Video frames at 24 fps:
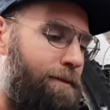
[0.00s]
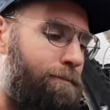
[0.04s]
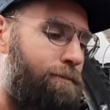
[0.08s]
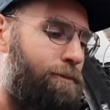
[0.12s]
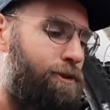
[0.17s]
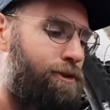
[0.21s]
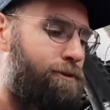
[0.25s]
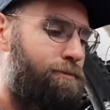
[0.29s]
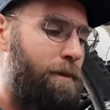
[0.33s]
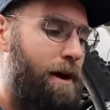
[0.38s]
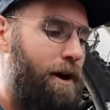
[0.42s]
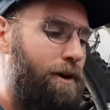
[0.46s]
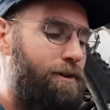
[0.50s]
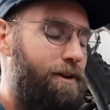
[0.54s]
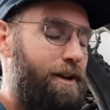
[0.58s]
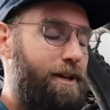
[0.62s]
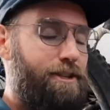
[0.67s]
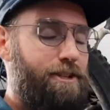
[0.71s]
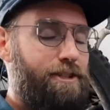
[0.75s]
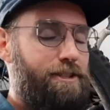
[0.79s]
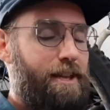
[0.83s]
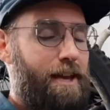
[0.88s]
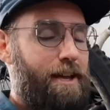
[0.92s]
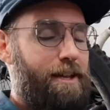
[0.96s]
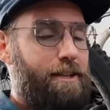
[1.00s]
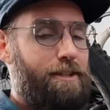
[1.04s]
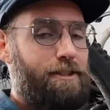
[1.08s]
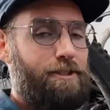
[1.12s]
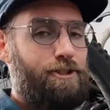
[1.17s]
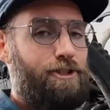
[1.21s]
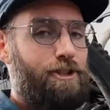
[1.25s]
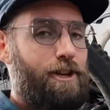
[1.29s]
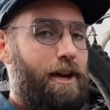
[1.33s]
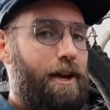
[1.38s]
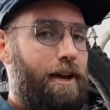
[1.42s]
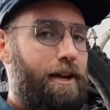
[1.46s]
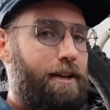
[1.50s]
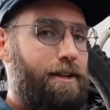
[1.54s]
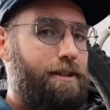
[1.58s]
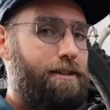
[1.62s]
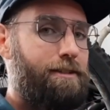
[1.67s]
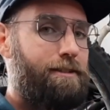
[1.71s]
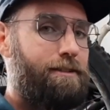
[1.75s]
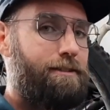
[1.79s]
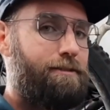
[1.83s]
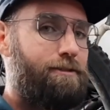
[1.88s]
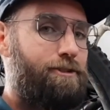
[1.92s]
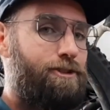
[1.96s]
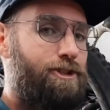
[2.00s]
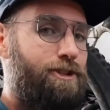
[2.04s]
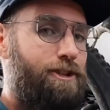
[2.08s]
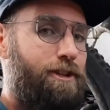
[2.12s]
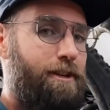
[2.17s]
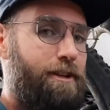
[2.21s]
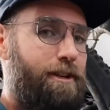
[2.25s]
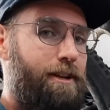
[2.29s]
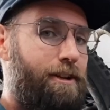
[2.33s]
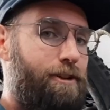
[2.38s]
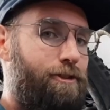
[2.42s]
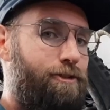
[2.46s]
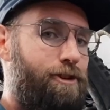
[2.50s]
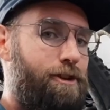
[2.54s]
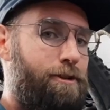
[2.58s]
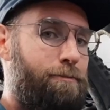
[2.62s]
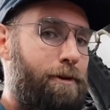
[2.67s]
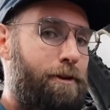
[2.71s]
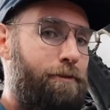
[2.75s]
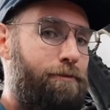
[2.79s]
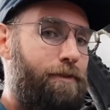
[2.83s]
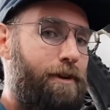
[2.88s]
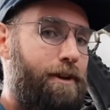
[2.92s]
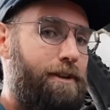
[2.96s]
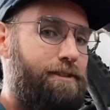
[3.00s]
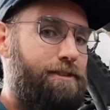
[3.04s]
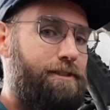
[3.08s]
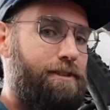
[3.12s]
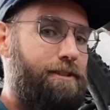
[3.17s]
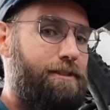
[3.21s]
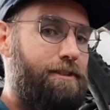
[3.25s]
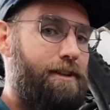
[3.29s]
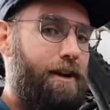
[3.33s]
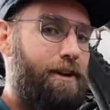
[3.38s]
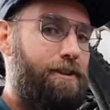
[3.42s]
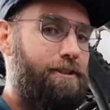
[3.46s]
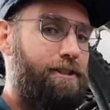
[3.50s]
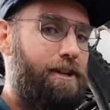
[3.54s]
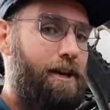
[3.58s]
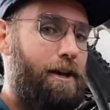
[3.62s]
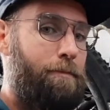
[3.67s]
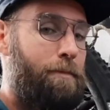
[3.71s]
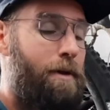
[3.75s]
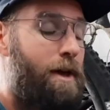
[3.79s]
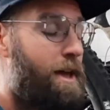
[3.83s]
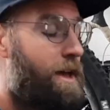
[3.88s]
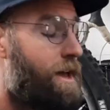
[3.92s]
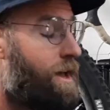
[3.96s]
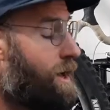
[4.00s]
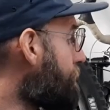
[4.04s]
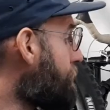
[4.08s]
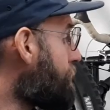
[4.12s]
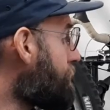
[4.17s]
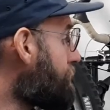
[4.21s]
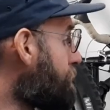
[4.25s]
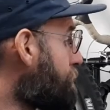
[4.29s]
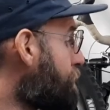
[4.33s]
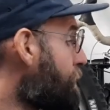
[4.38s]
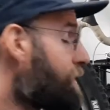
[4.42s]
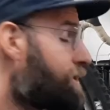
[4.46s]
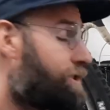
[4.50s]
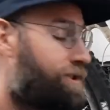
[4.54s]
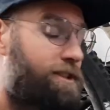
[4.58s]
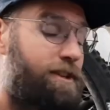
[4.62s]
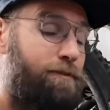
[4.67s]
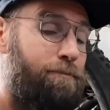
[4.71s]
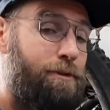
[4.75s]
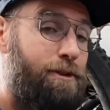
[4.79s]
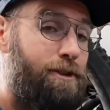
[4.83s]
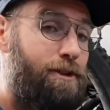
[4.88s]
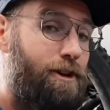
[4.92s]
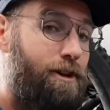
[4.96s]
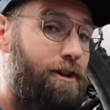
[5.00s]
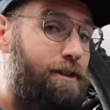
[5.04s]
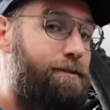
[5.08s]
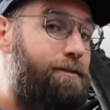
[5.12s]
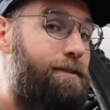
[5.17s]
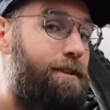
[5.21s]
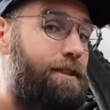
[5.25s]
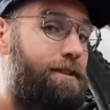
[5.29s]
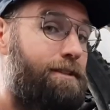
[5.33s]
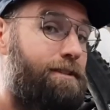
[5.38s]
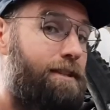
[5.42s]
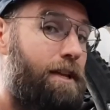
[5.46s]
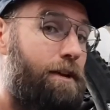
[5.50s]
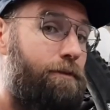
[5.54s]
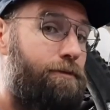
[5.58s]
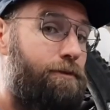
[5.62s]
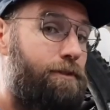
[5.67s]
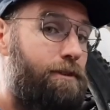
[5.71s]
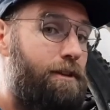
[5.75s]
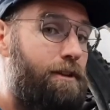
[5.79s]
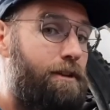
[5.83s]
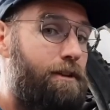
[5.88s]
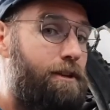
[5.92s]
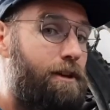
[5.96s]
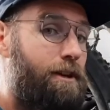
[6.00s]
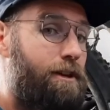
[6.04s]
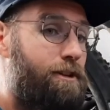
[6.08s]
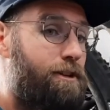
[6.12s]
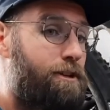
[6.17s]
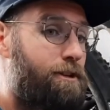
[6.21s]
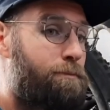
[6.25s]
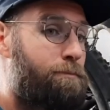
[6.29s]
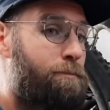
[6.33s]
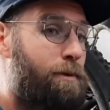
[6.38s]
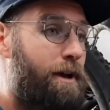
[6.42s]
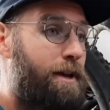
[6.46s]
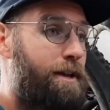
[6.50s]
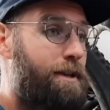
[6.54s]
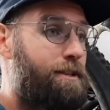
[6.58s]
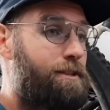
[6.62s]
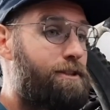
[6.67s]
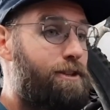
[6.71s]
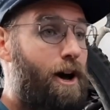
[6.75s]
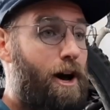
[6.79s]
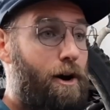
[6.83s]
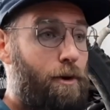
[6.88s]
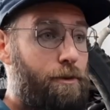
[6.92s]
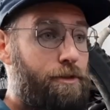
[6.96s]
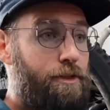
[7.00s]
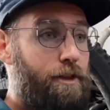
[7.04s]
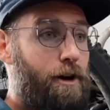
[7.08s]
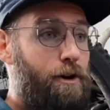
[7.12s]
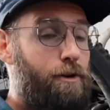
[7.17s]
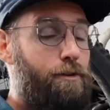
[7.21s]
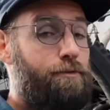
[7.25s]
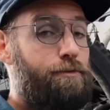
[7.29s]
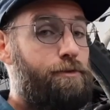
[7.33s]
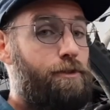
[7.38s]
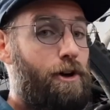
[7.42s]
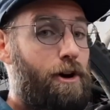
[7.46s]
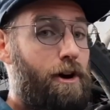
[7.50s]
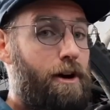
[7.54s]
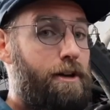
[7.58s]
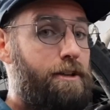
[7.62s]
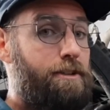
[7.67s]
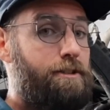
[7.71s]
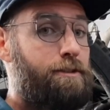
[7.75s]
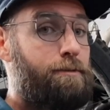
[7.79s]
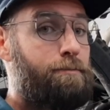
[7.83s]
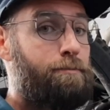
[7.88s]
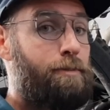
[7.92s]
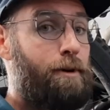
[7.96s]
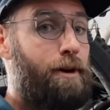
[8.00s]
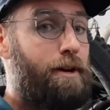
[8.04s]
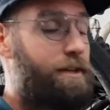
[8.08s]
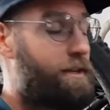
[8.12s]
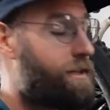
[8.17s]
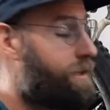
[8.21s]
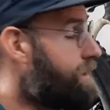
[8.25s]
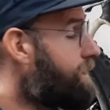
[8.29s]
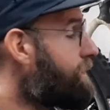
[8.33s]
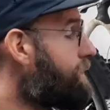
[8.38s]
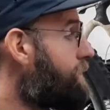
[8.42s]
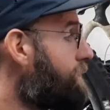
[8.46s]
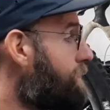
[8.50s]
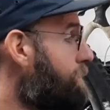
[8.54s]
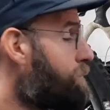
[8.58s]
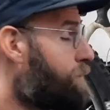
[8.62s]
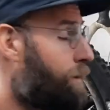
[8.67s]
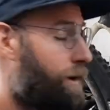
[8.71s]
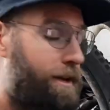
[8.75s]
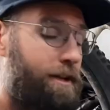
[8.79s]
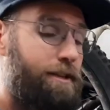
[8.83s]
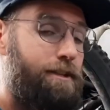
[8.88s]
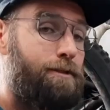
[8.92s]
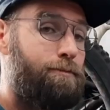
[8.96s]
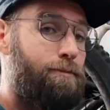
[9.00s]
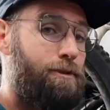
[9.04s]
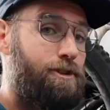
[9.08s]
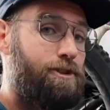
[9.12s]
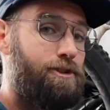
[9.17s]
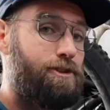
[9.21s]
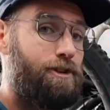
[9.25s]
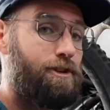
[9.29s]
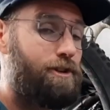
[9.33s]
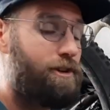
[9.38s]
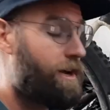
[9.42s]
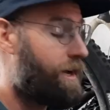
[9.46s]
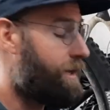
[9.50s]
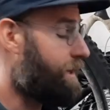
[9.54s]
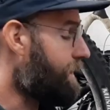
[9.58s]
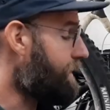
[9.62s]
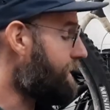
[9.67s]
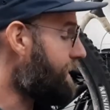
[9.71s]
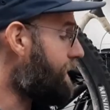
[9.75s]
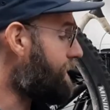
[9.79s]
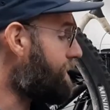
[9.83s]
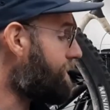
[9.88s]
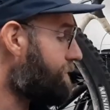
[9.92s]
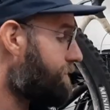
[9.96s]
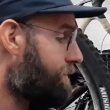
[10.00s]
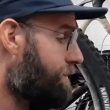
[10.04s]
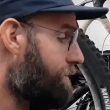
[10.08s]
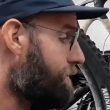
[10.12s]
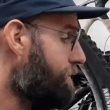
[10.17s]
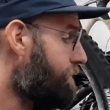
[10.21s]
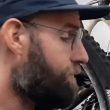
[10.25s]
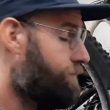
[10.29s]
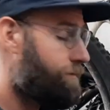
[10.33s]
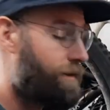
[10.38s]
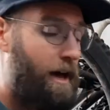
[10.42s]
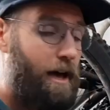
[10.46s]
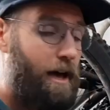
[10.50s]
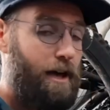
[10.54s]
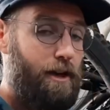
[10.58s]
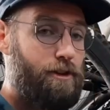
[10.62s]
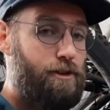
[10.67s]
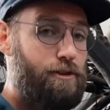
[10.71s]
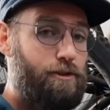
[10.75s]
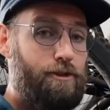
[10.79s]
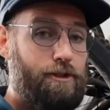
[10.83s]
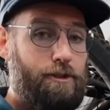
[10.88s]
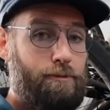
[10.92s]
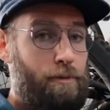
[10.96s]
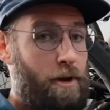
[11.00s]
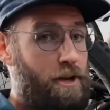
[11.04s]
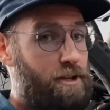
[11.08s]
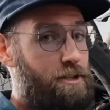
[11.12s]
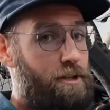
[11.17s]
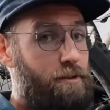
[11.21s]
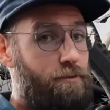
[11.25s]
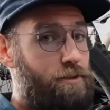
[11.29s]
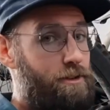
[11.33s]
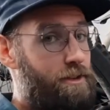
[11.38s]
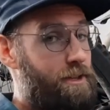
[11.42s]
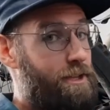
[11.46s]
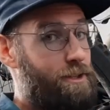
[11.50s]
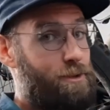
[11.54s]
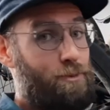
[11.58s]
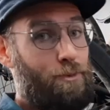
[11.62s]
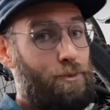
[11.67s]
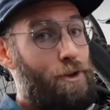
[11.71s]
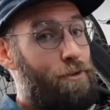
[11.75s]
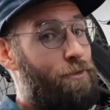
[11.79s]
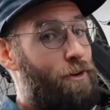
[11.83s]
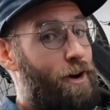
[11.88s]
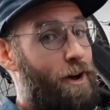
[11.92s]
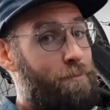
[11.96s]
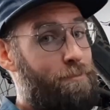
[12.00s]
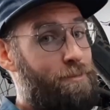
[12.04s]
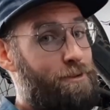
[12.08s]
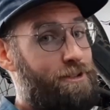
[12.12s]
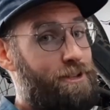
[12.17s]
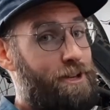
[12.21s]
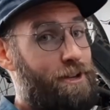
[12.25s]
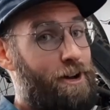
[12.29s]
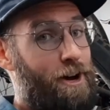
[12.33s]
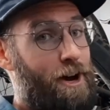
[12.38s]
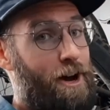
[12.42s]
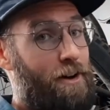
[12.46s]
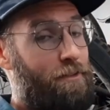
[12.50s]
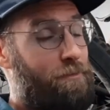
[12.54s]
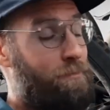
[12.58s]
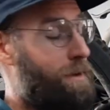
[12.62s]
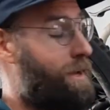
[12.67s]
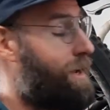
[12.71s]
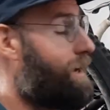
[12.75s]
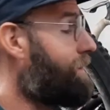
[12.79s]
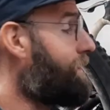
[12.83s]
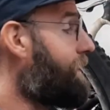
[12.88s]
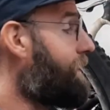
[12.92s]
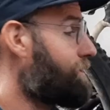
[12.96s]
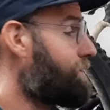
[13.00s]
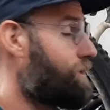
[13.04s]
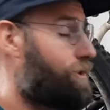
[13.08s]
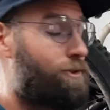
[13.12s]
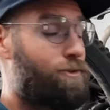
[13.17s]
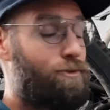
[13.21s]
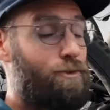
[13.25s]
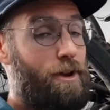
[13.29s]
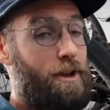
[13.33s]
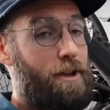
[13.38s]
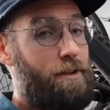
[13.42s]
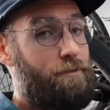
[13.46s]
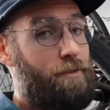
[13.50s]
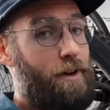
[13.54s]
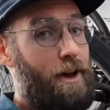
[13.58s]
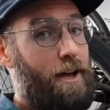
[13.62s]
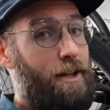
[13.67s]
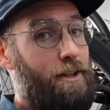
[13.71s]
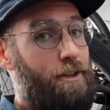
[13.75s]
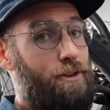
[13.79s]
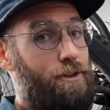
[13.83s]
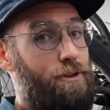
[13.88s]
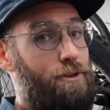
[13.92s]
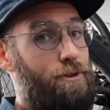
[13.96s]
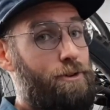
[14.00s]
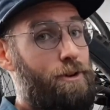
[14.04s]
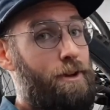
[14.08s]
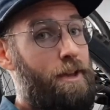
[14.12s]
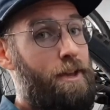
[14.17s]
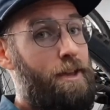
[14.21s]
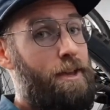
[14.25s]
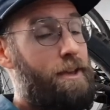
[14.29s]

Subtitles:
at Moose Mountain, I just had a giant shit-eating grin on my face the entire time. First impressions have been good. It's definitely a good bike. Not without flaws, but a good bike to be sure. And again, the value, especially if you can get 25% off, man, a great value.